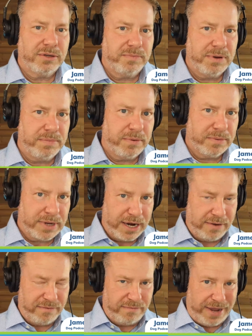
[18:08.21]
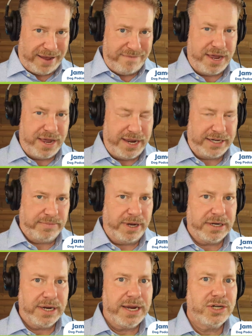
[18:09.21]
So people kind of have that
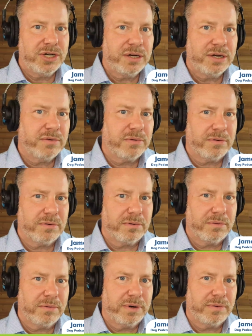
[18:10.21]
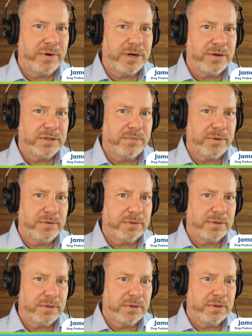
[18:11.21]
expectation, or what do you suppose?